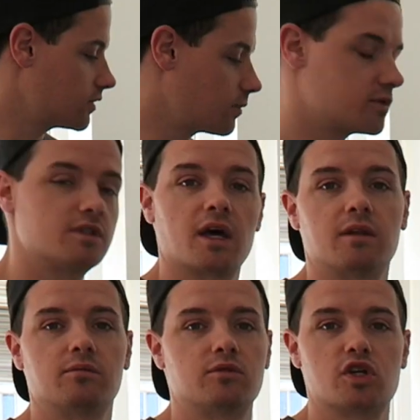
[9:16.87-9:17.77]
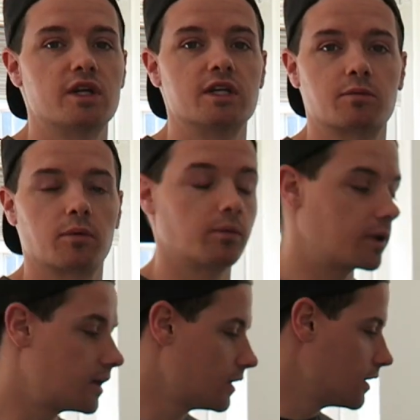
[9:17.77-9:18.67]
up to 10 chilies
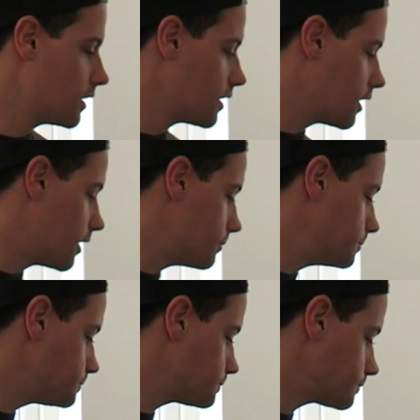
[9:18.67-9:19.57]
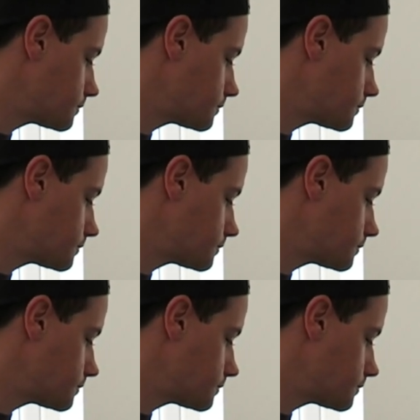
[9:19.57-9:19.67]
probably. So